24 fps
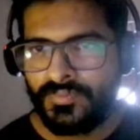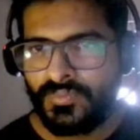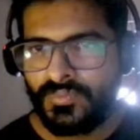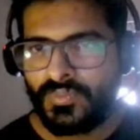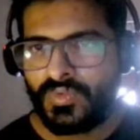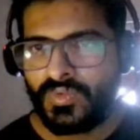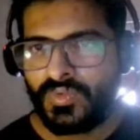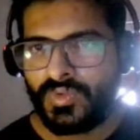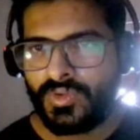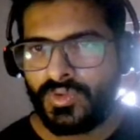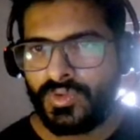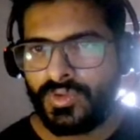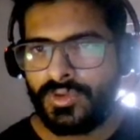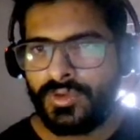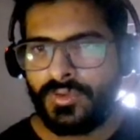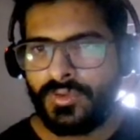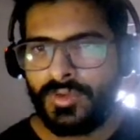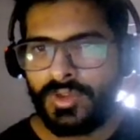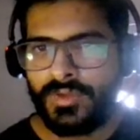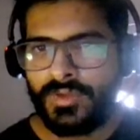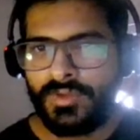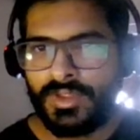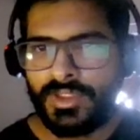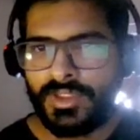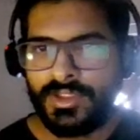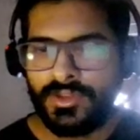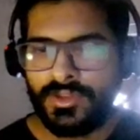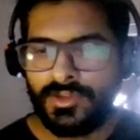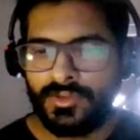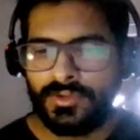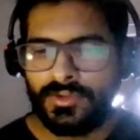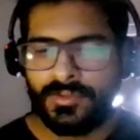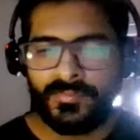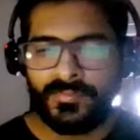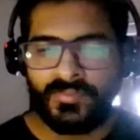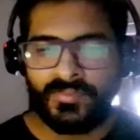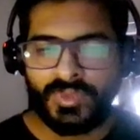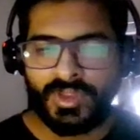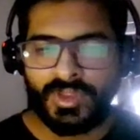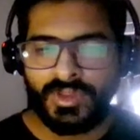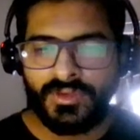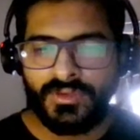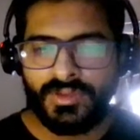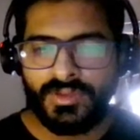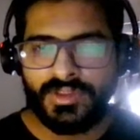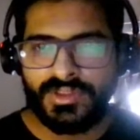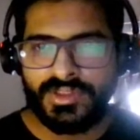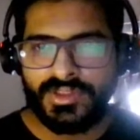So what we can do,
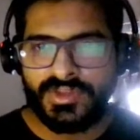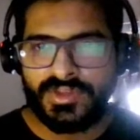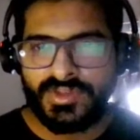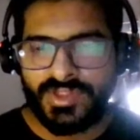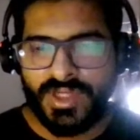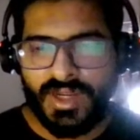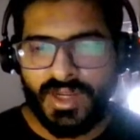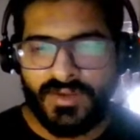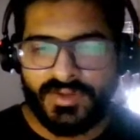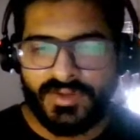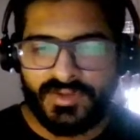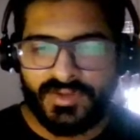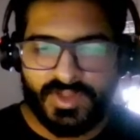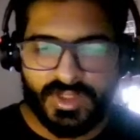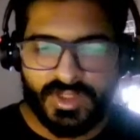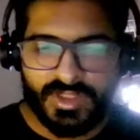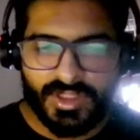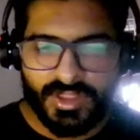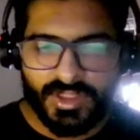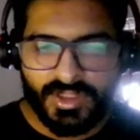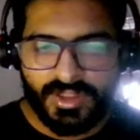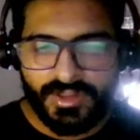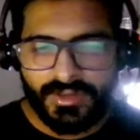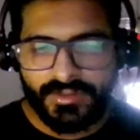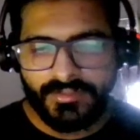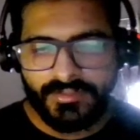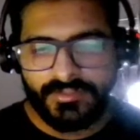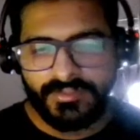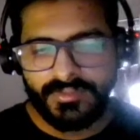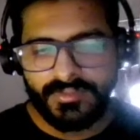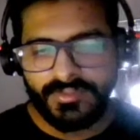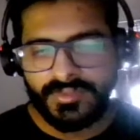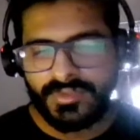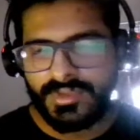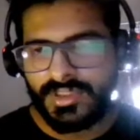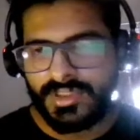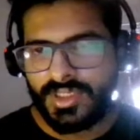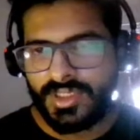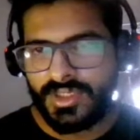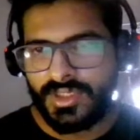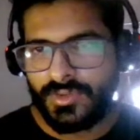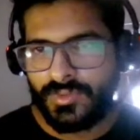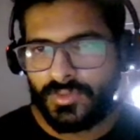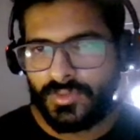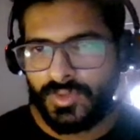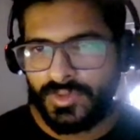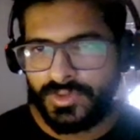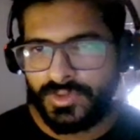we'll just traverse again. I
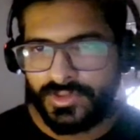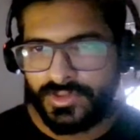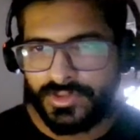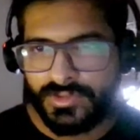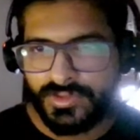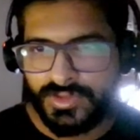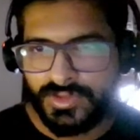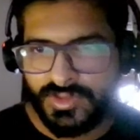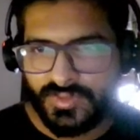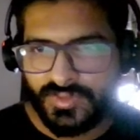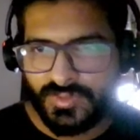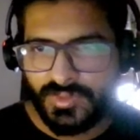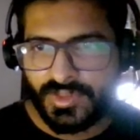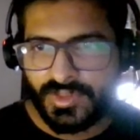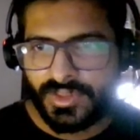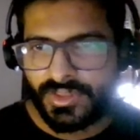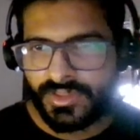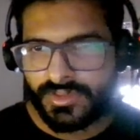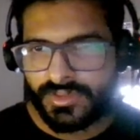don't want to do this, but